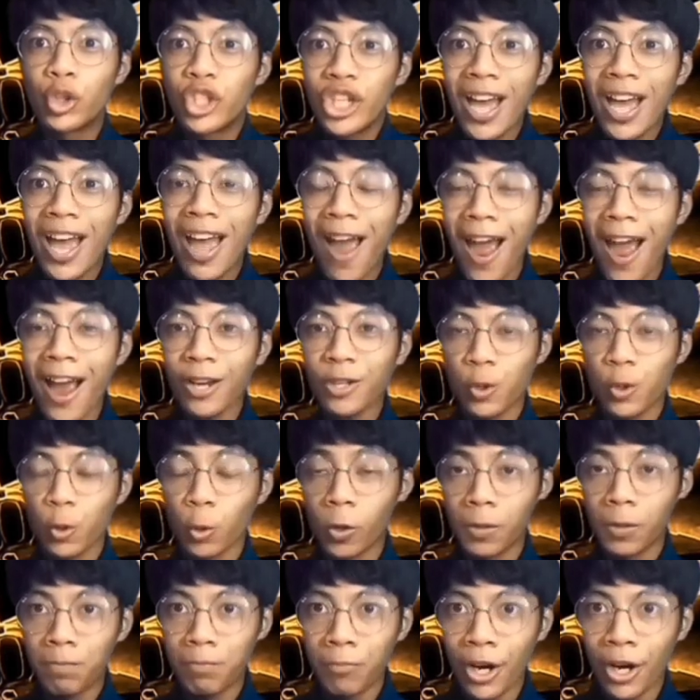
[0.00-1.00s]
actual
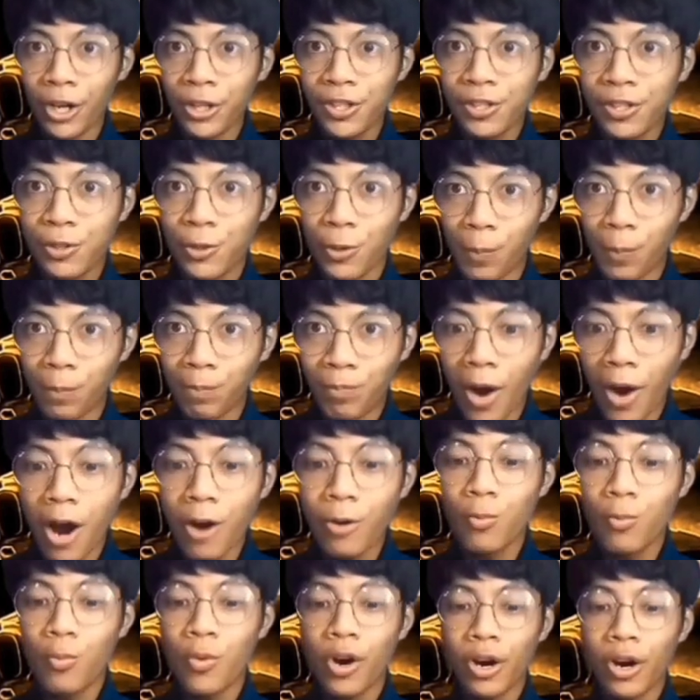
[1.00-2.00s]
monster bug
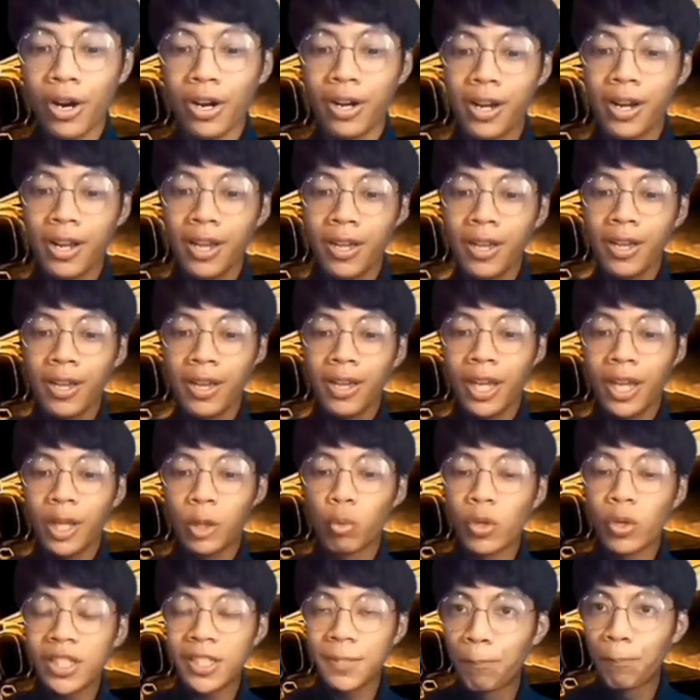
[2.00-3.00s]
war. It
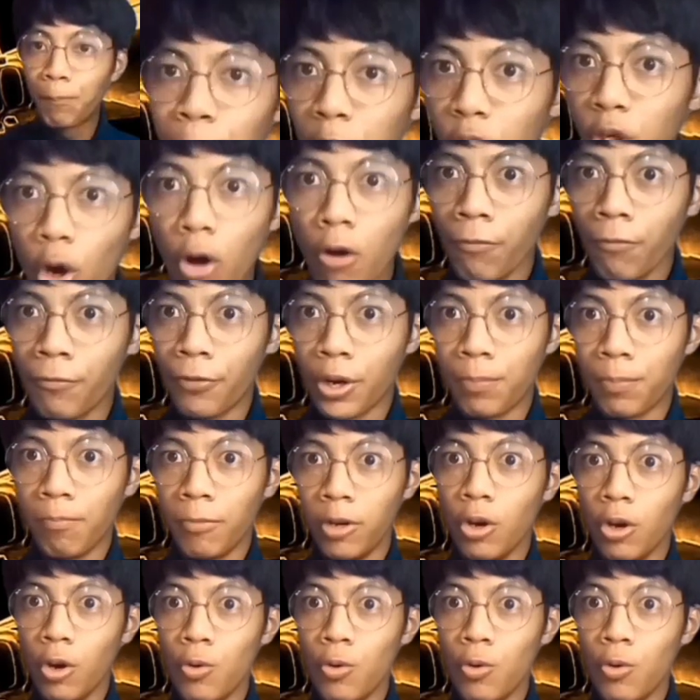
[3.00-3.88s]
was blow for blow.